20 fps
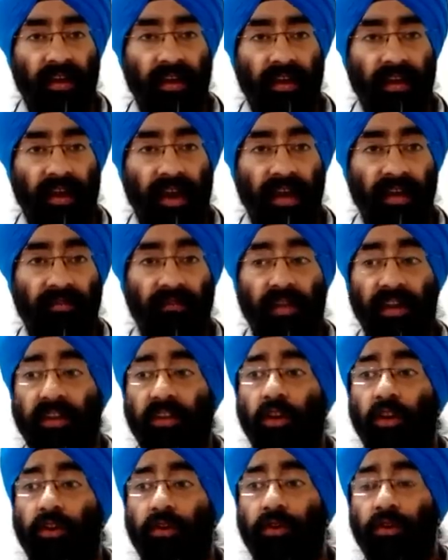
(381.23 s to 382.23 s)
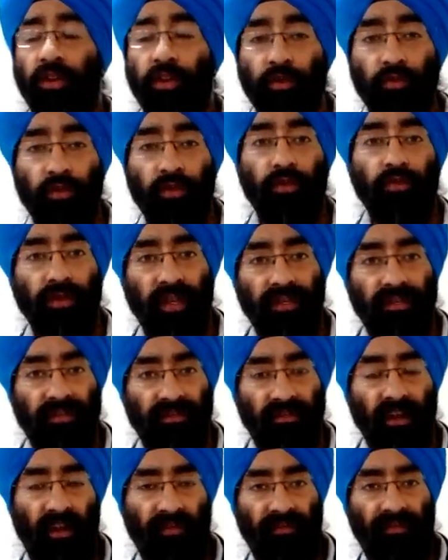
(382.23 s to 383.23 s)
right? When you're new to the
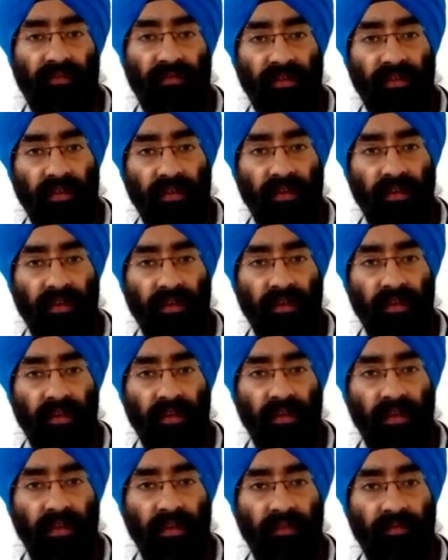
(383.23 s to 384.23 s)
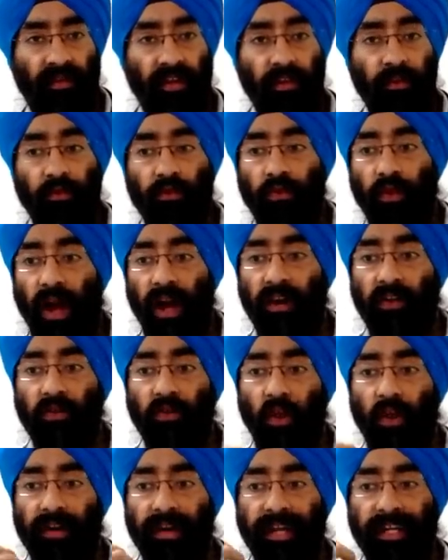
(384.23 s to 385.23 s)
stuff, when you are
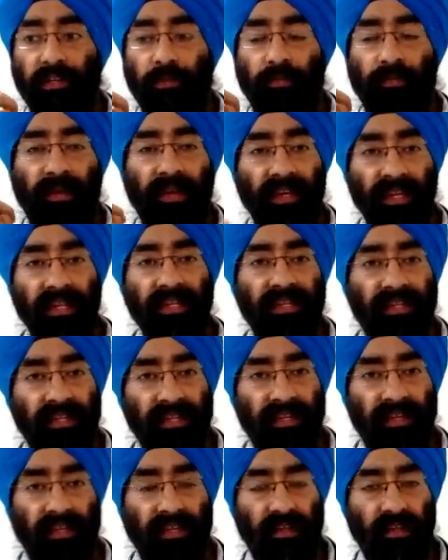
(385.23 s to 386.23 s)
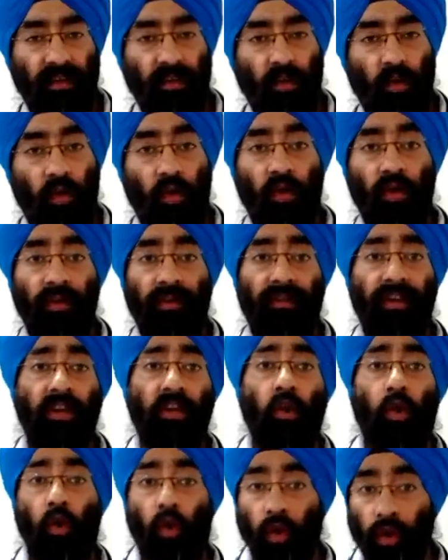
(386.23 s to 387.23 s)
not experienced in it, or when
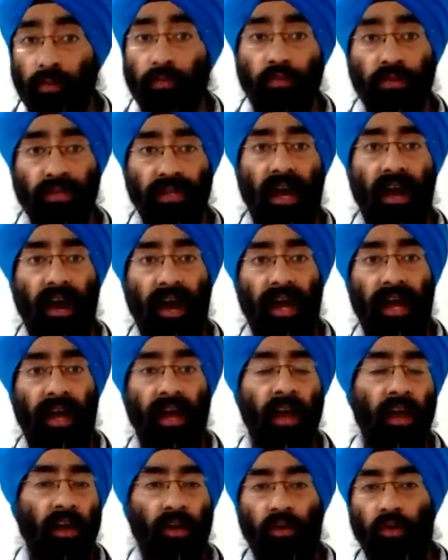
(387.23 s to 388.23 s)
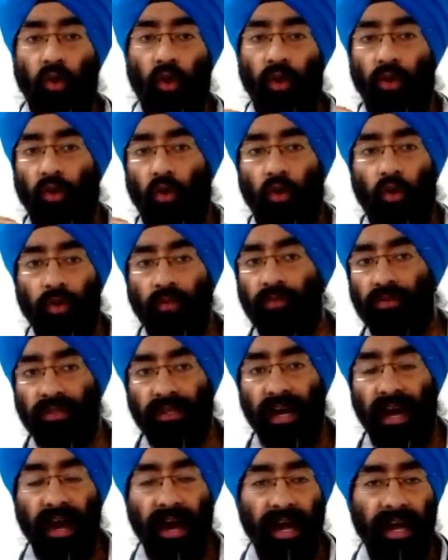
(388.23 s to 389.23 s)
your hormones are high. Your hormones
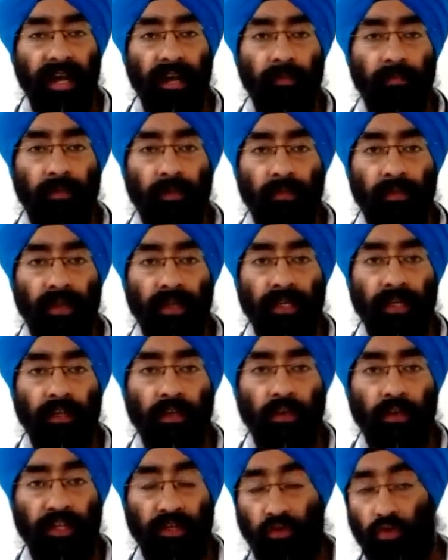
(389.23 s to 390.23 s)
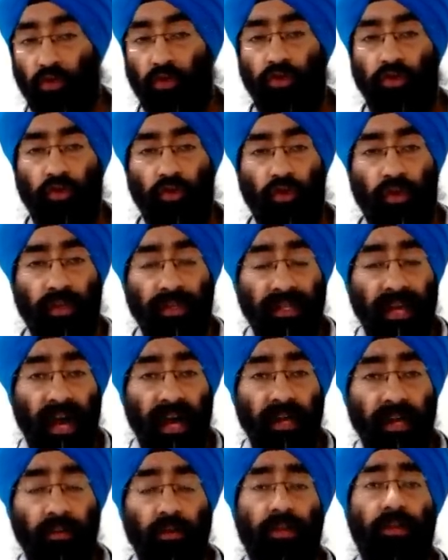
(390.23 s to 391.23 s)
are high in puberty, your testosterone is
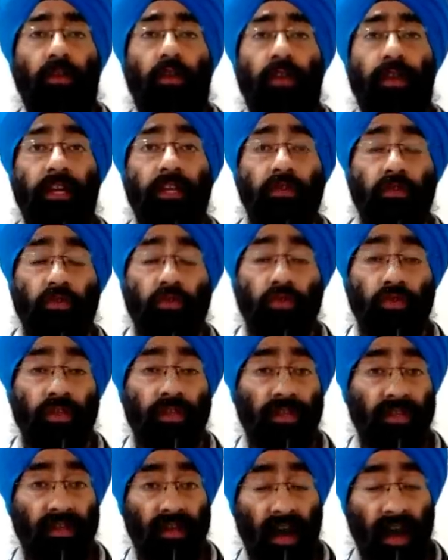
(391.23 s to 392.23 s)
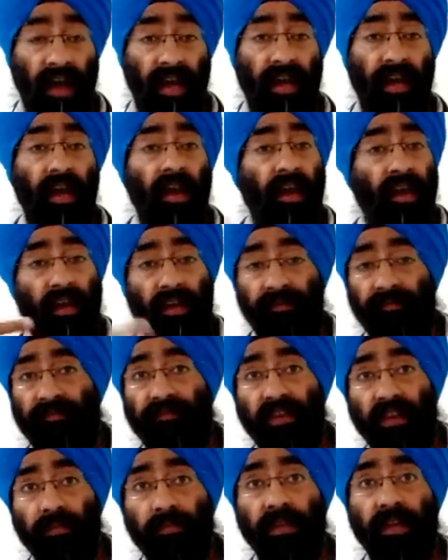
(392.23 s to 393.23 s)
high, your estrogen is high in
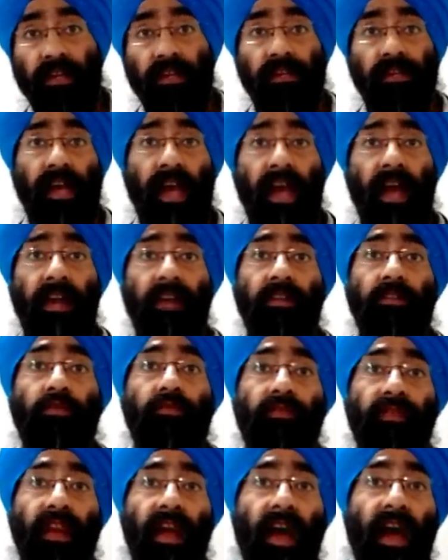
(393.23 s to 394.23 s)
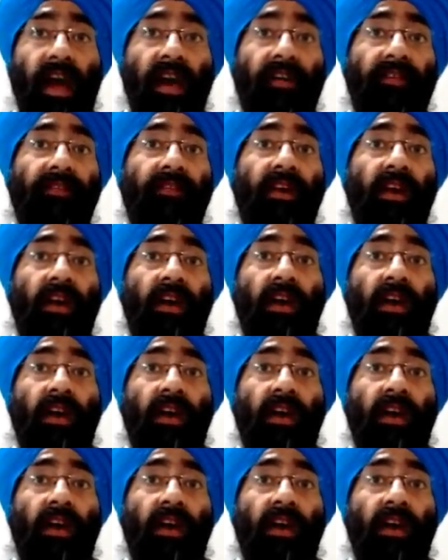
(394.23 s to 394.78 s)
females, and you will have